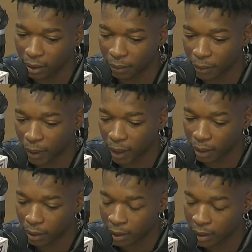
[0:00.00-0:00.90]
like
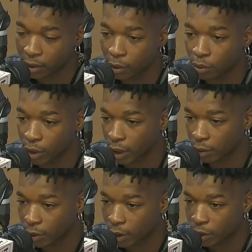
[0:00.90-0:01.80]
this new
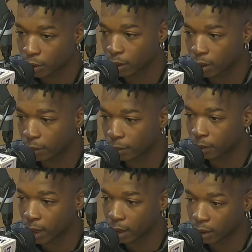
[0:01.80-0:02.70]
generation. I feel
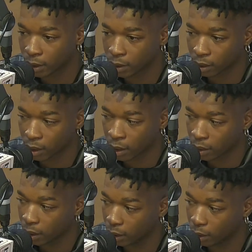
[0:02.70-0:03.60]
like there's
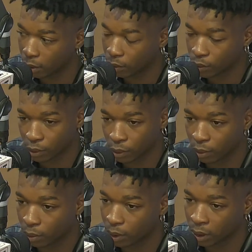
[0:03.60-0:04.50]
a lot of
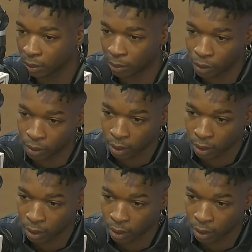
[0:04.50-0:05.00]
soul in the music.